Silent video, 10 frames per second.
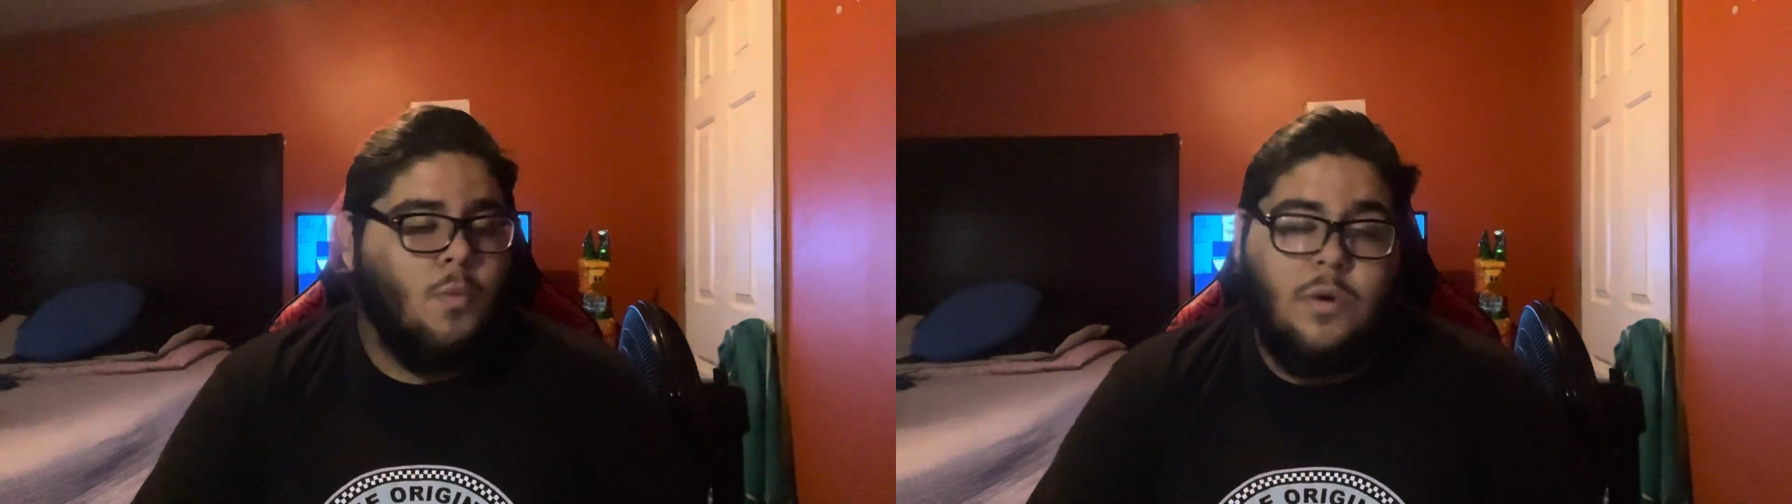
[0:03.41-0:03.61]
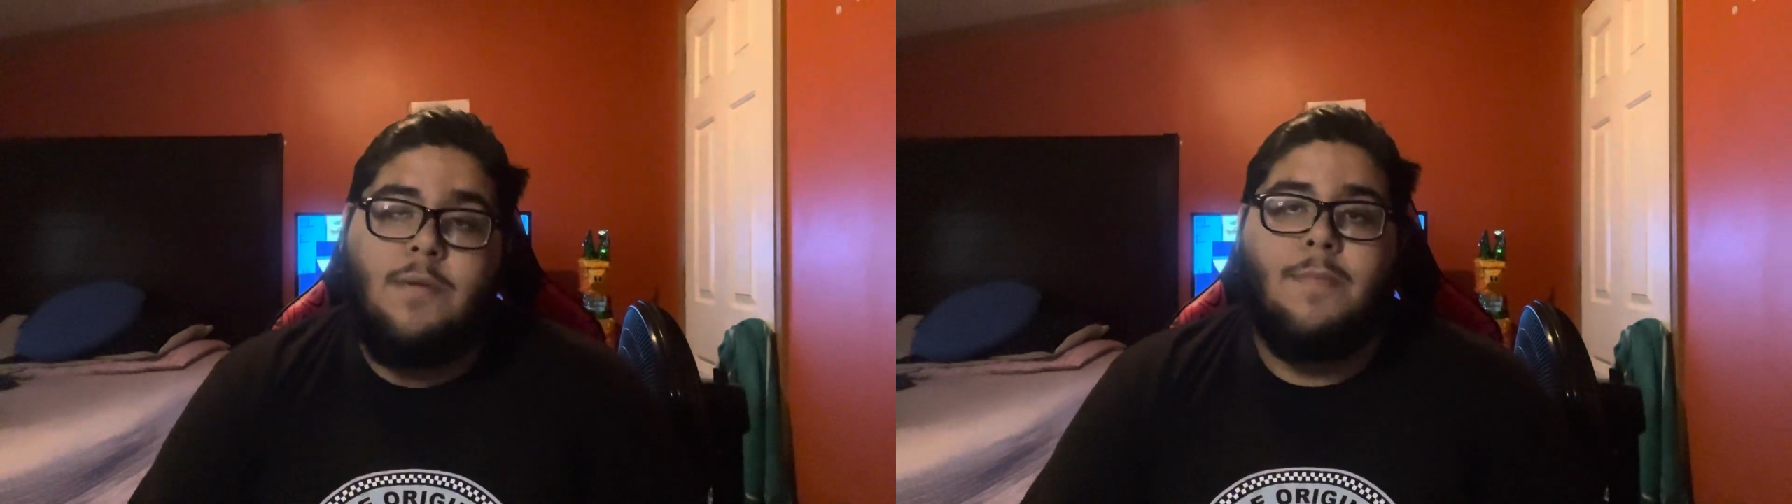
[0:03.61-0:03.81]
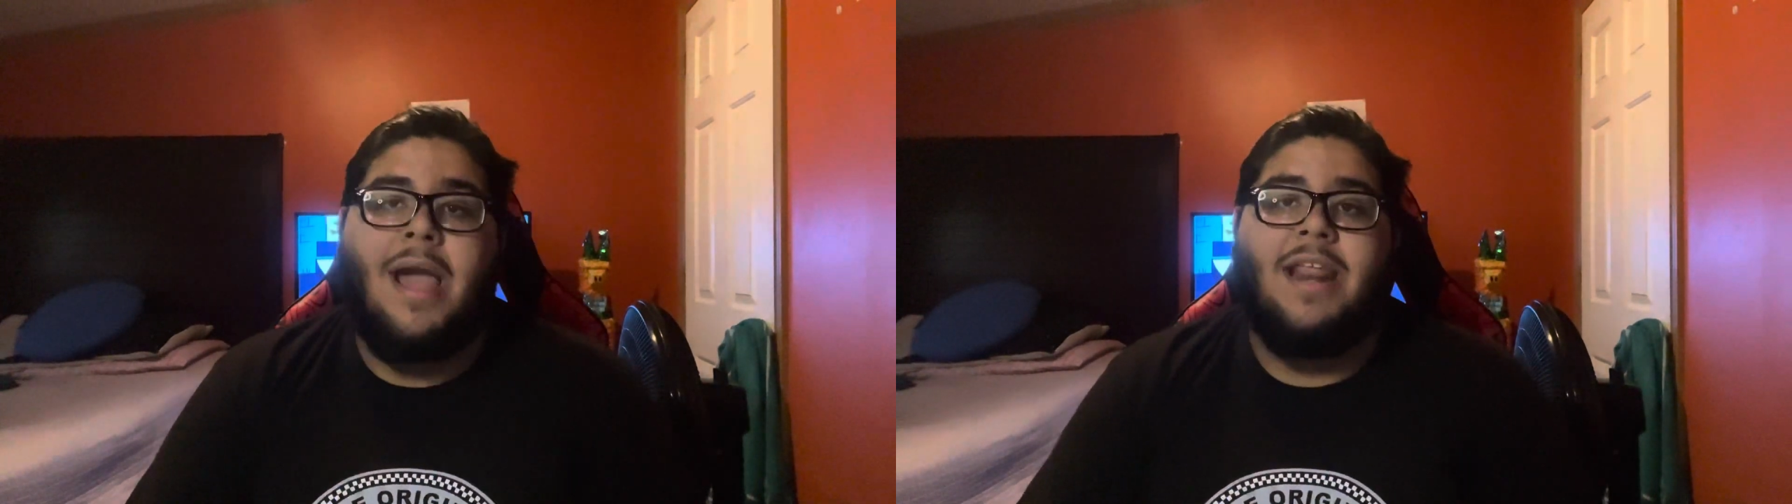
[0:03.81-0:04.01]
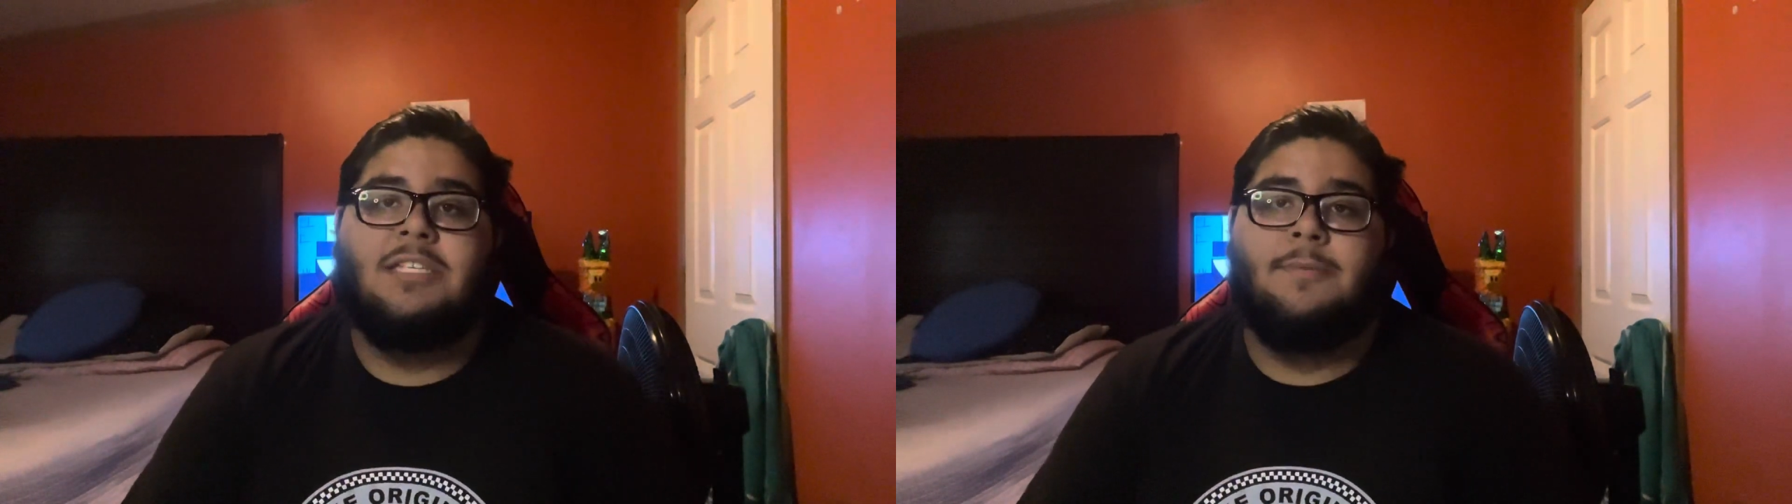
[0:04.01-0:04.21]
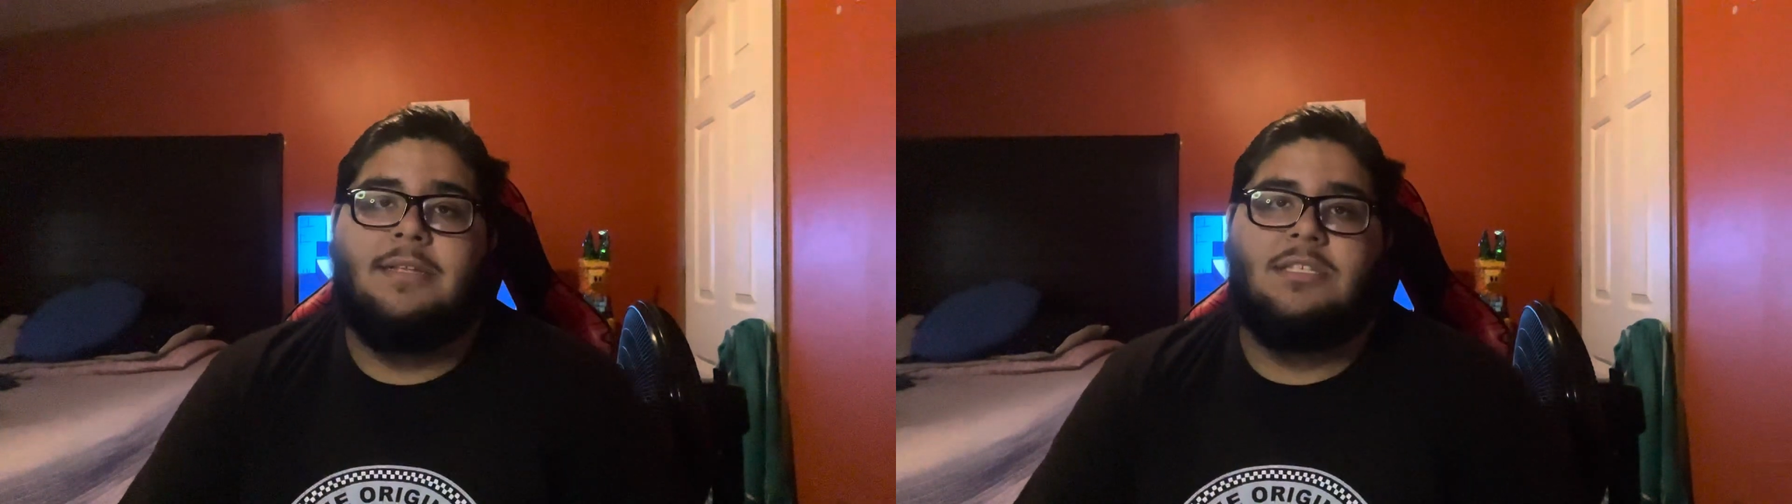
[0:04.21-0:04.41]
We might
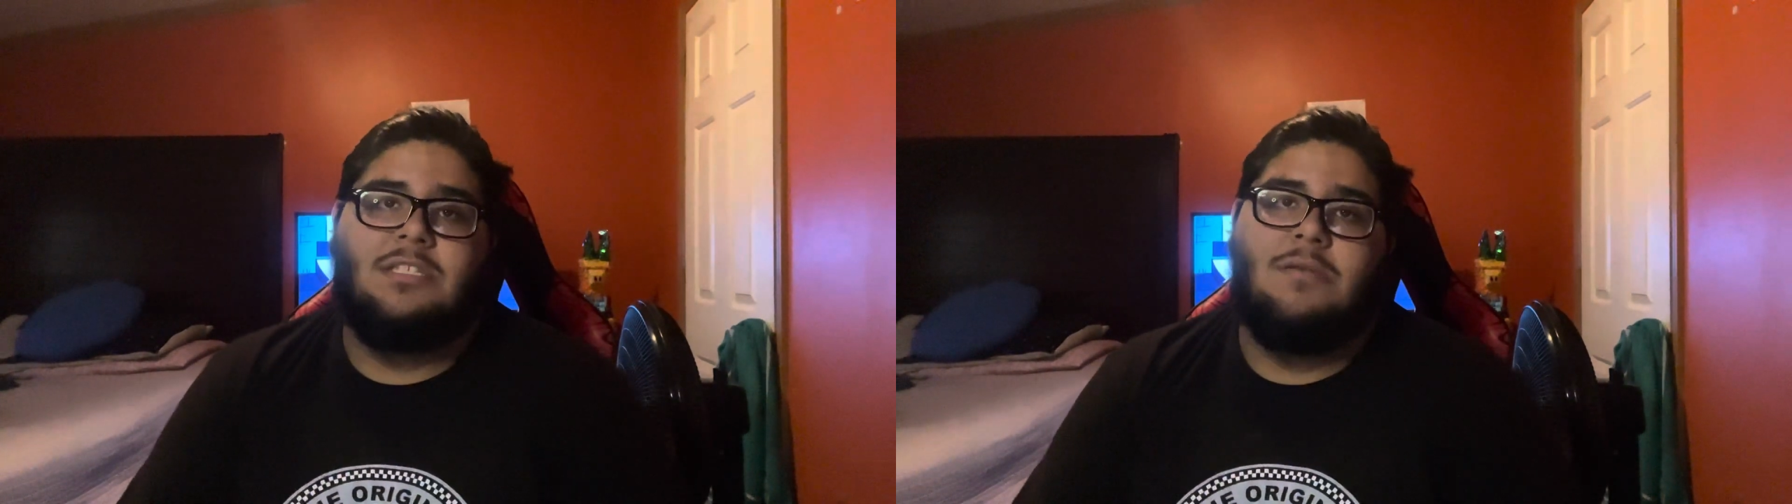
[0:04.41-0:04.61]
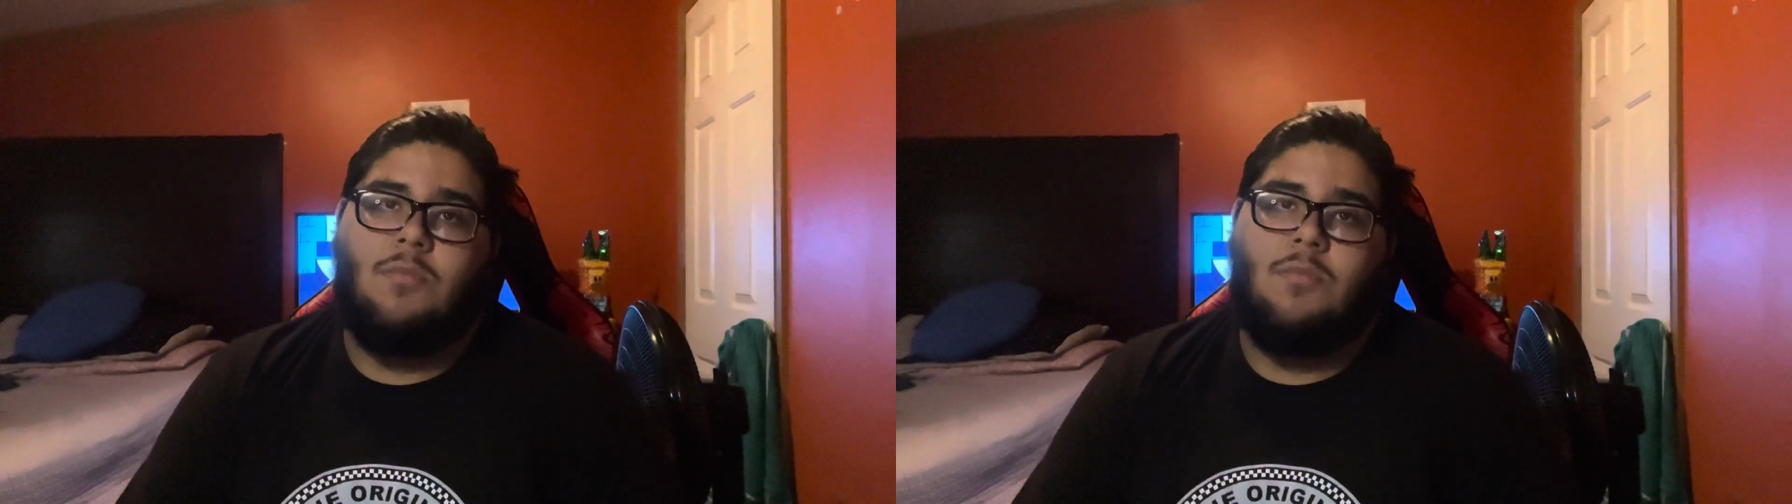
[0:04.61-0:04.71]
expect to see